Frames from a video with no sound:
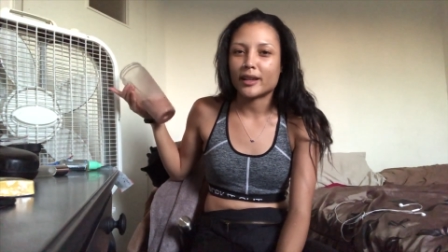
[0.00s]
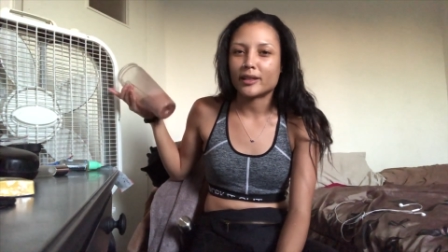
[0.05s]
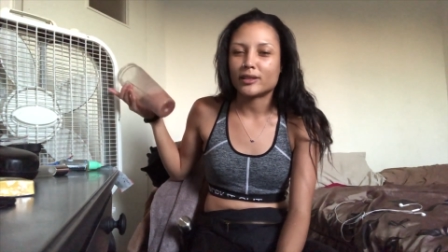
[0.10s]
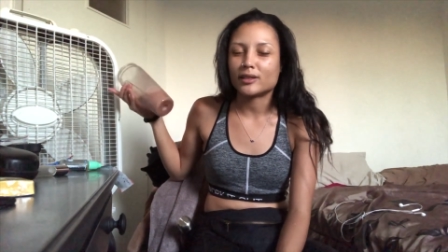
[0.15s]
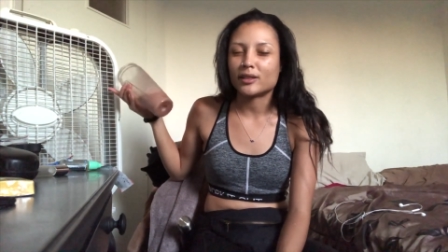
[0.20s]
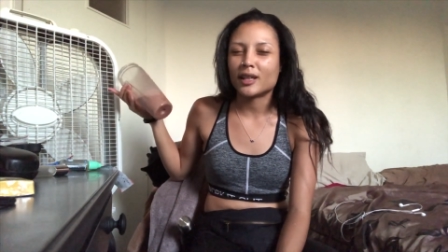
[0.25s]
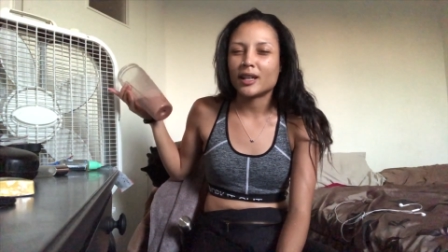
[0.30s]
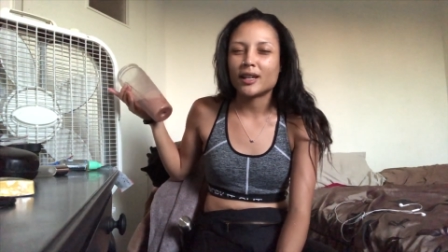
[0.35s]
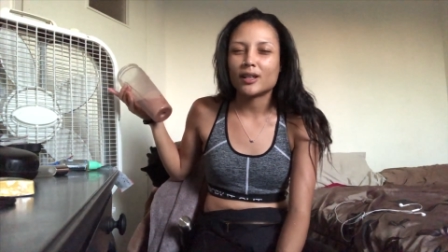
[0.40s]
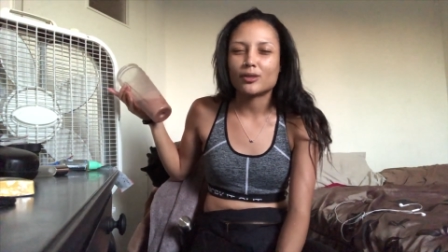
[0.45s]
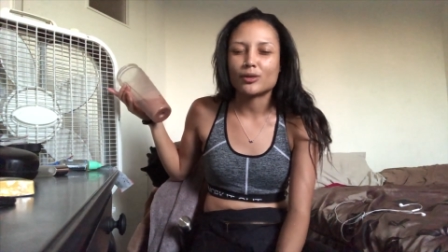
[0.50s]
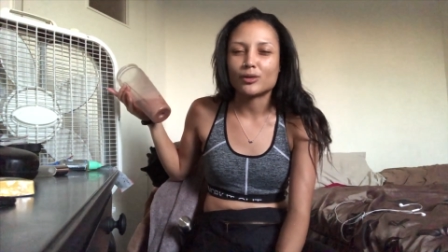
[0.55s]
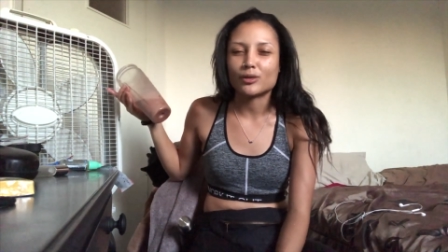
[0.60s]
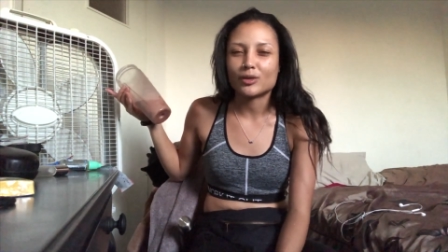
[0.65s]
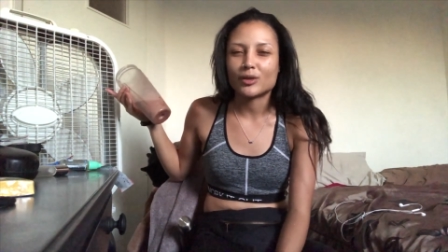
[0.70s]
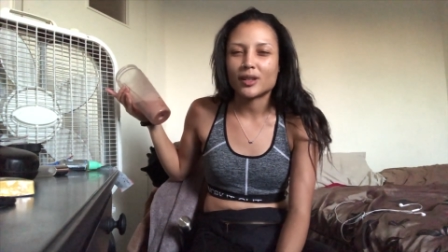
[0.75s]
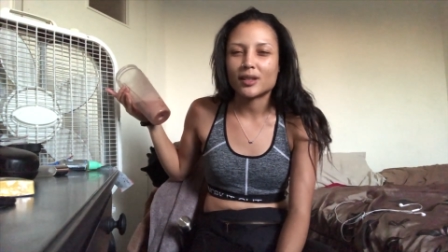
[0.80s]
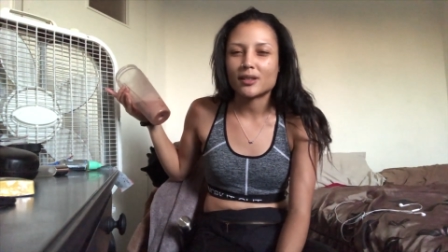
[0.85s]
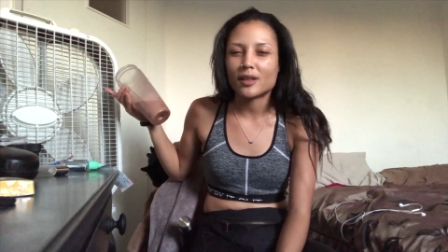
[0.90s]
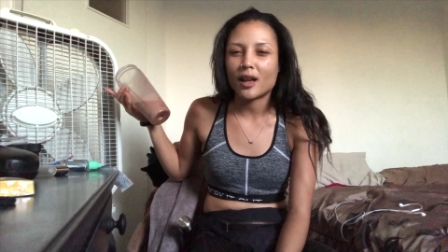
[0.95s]
I think I told
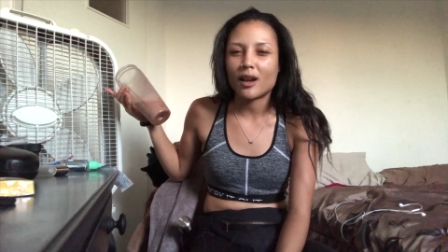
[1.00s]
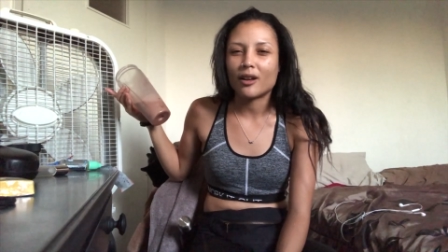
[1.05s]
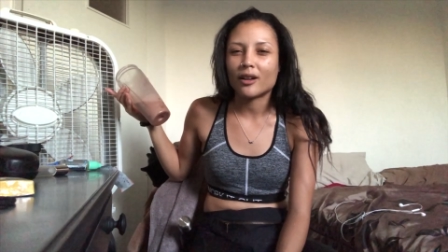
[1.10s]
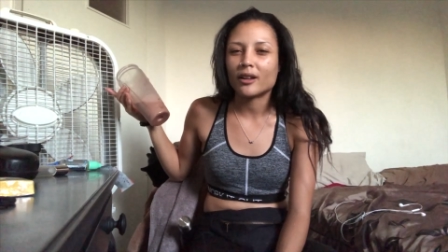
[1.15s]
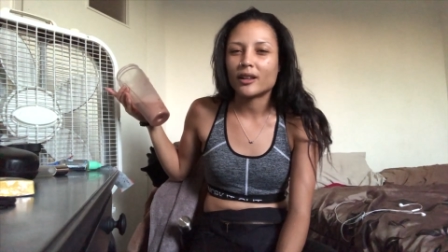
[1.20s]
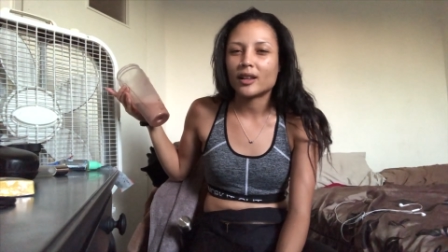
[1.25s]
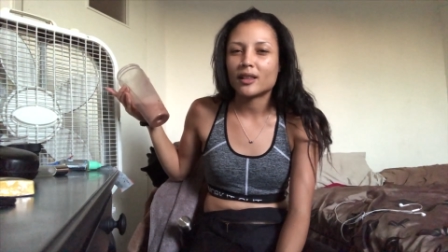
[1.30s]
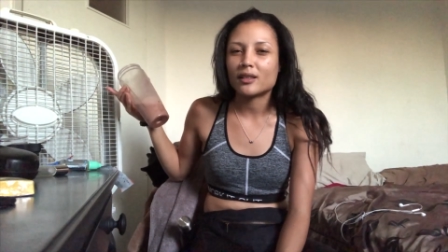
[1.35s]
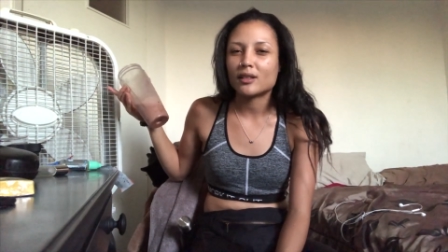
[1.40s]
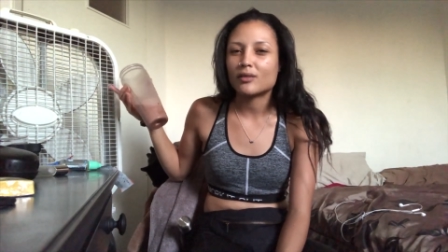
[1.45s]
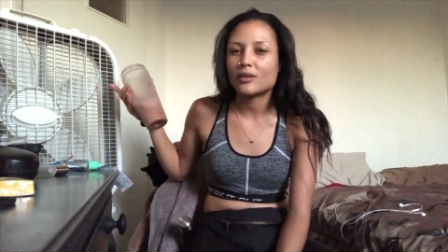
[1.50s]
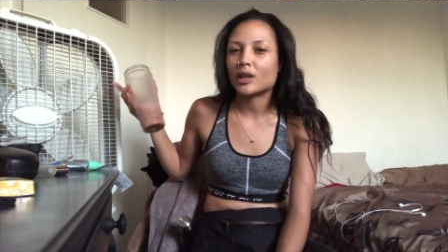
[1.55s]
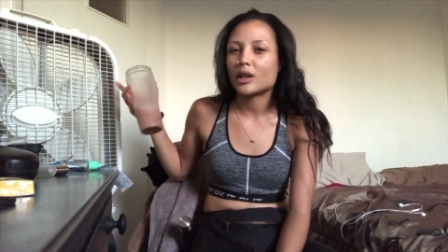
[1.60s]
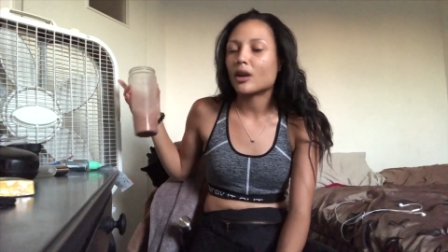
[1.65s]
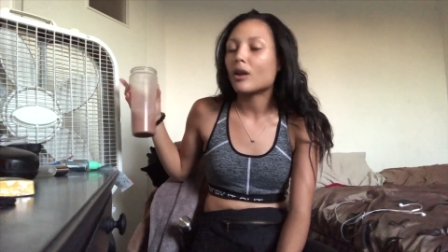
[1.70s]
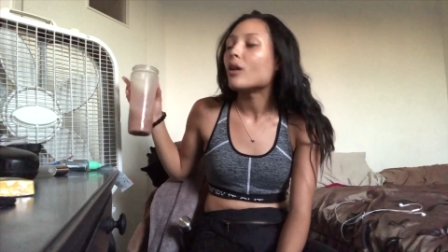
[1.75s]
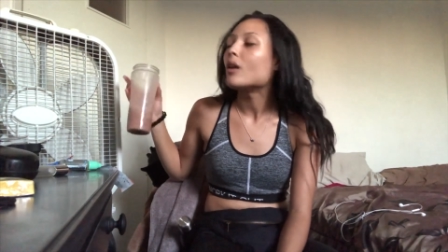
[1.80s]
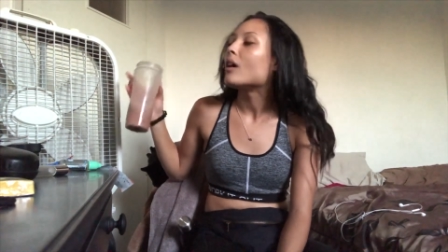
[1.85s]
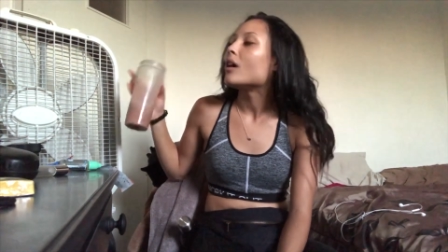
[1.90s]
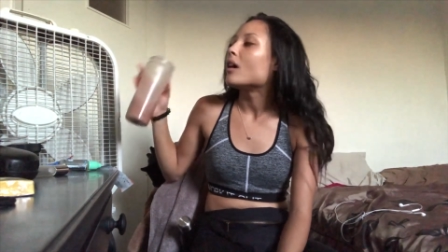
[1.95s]
you guys that already in this
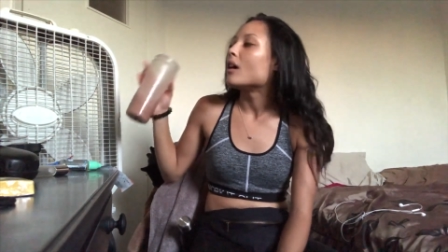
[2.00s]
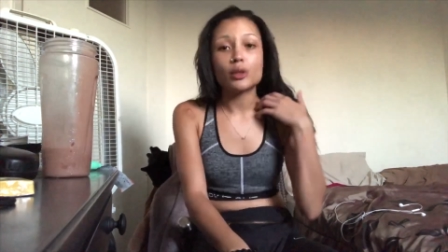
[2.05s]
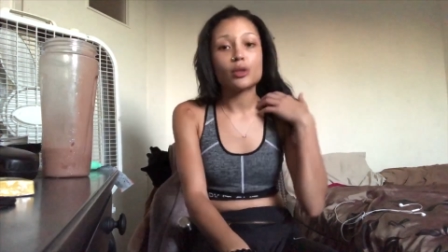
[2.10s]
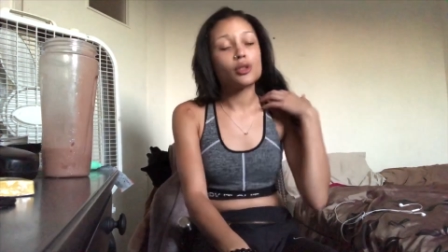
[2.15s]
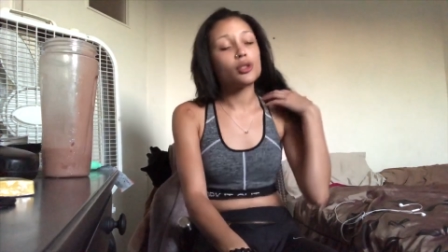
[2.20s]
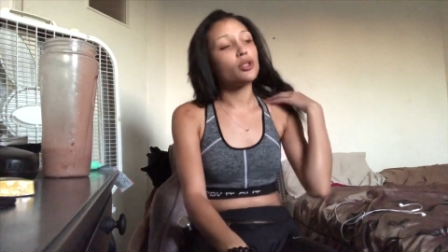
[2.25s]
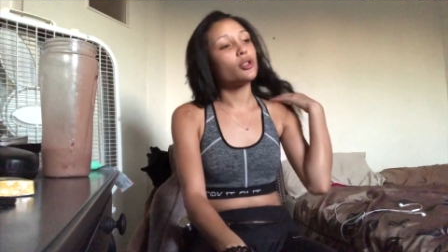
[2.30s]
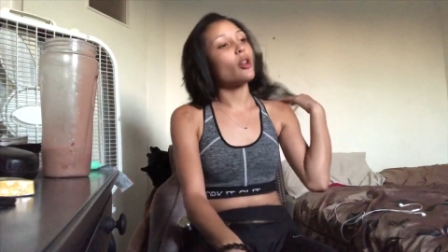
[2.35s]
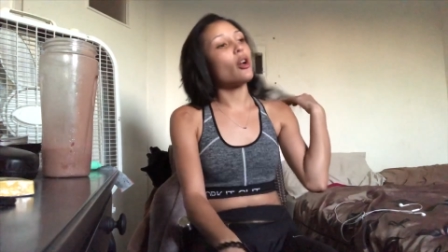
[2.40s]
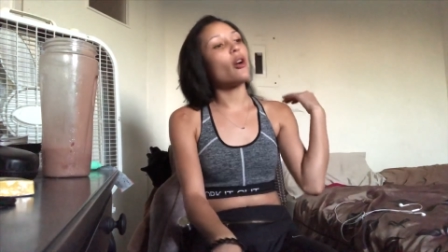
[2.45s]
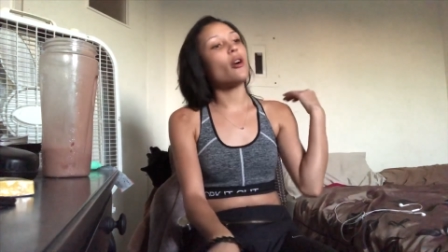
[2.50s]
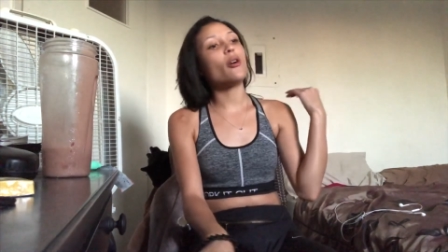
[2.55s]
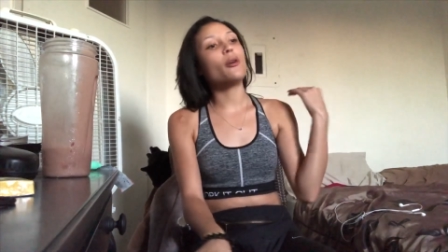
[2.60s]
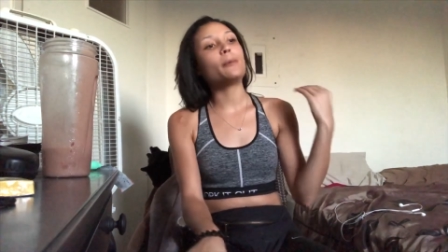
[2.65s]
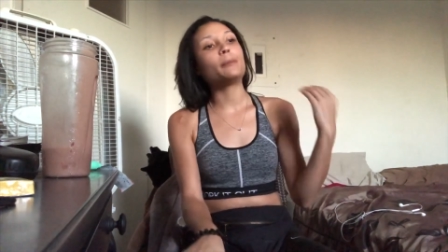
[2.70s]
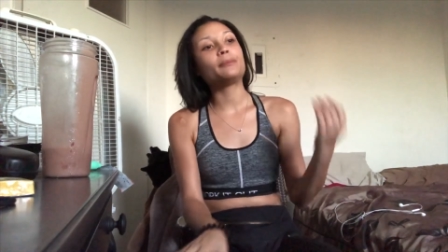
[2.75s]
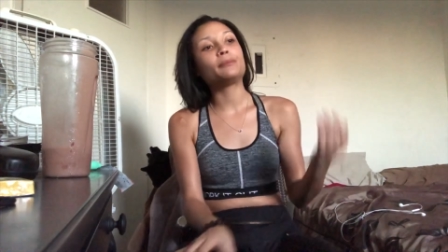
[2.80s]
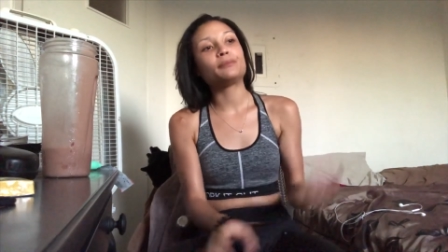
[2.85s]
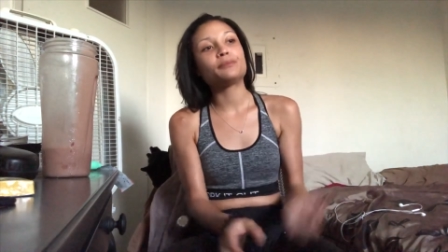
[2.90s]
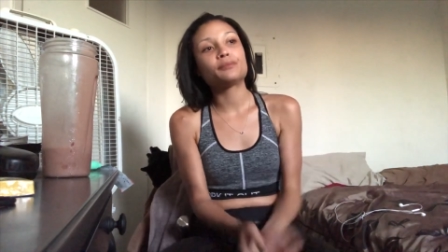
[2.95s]
video.
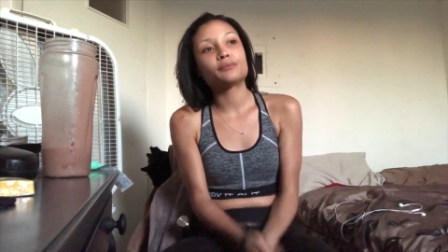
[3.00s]
So